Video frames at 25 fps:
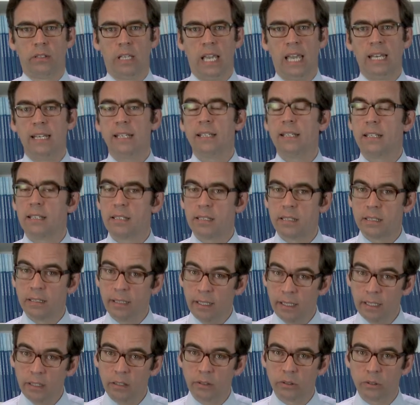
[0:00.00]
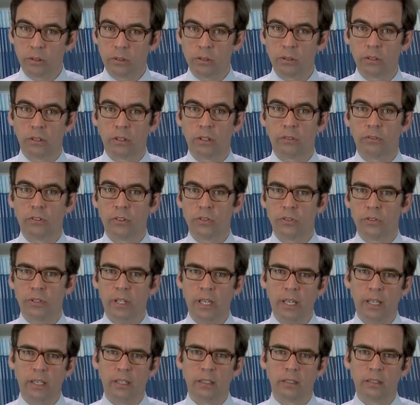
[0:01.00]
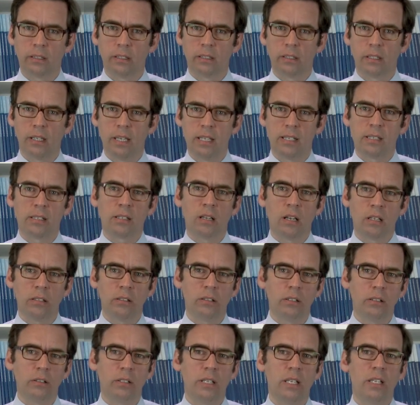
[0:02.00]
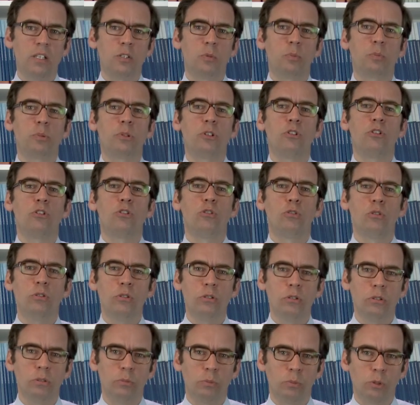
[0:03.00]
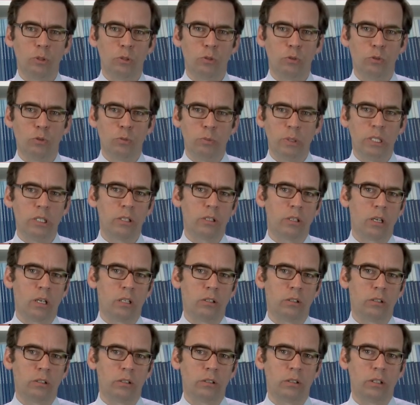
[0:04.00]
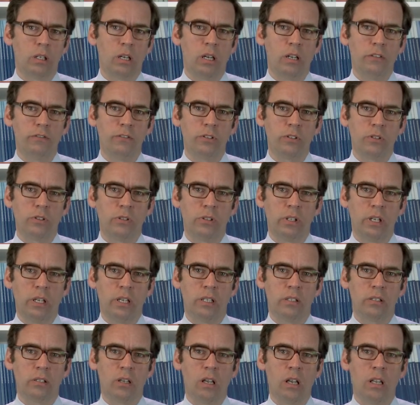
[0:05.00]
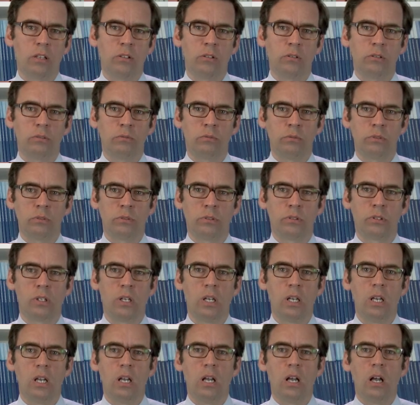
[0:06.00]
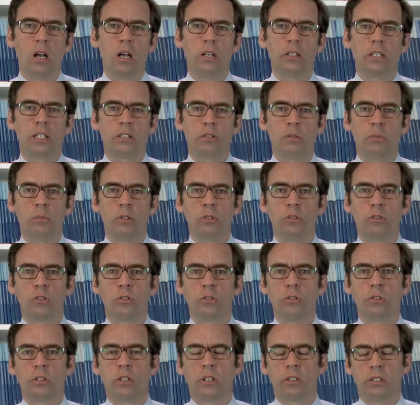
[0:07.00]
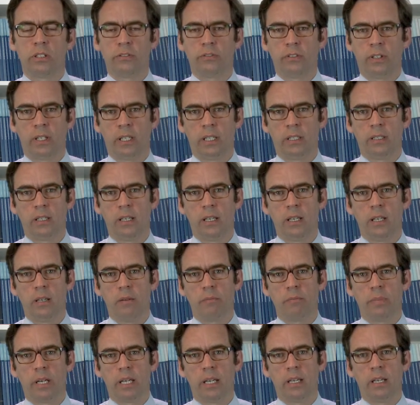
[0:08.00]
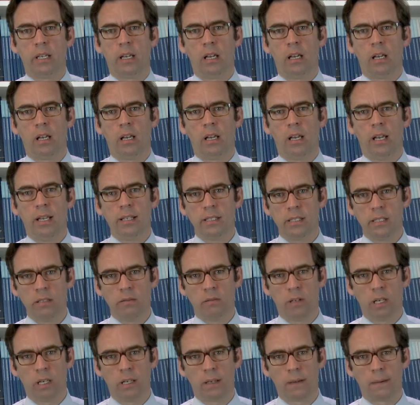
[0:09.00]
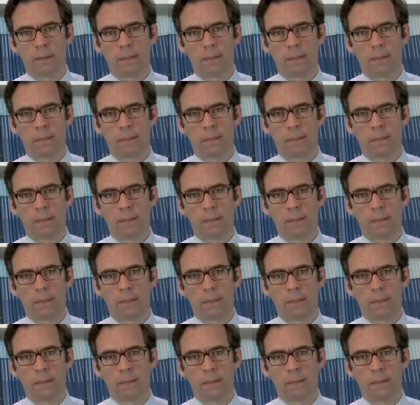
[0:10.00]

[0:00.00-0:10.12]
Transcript: and it is still an organ of the state. Its conduct is presumed to be the conduct of the state under the rules on attribution codified by Arsiwa.